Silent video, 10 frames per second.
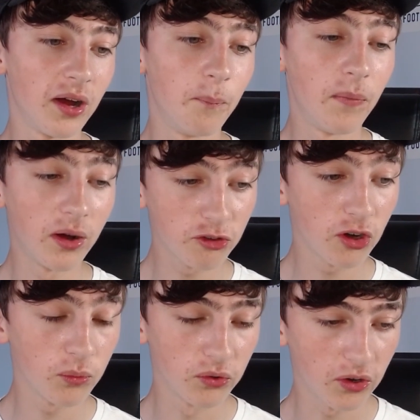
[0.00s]
much
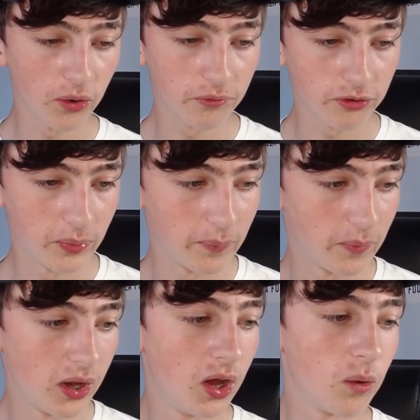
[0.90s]
was hoped from him
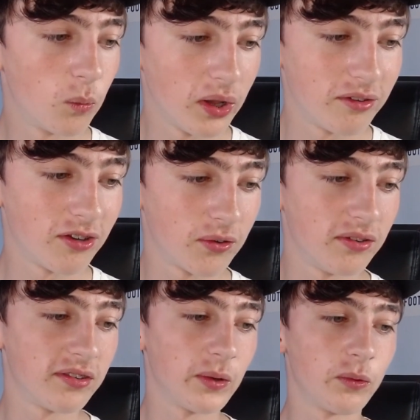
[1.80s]
when Chelsea
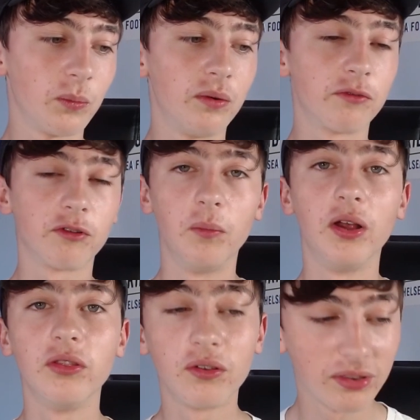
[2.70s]
snapped him up from
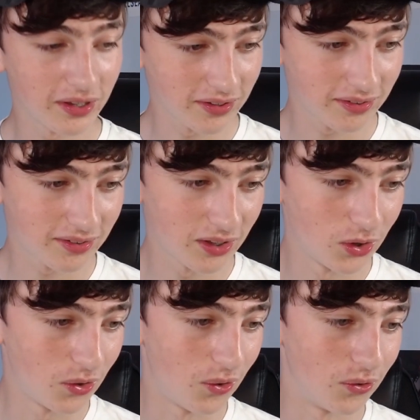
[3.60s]
Nantes
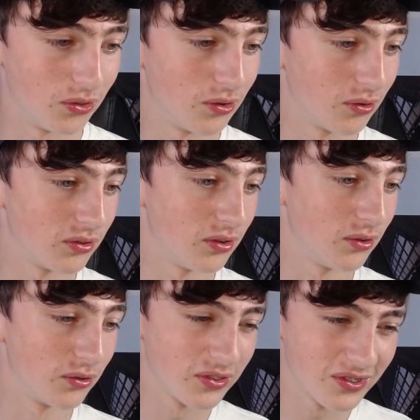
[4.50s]

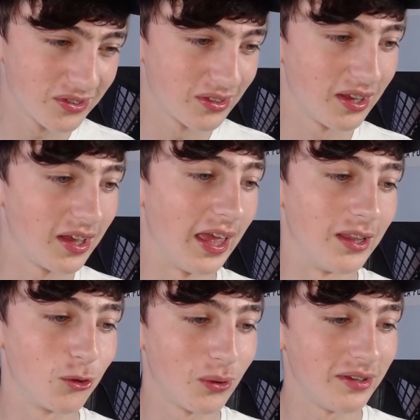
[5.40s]
in
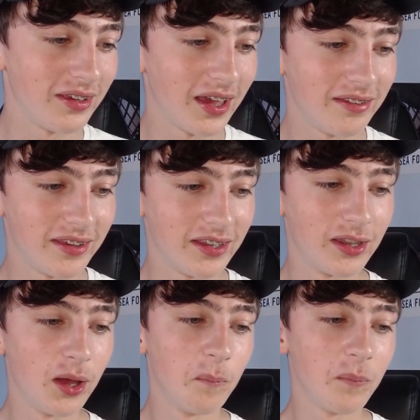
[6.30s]
2018,
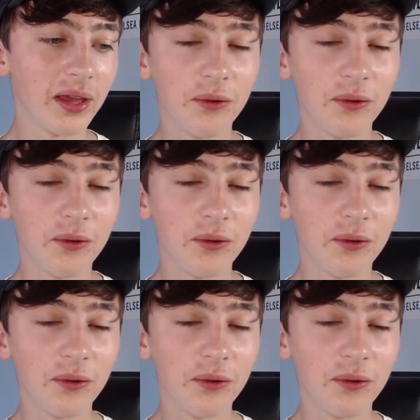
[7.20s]
paying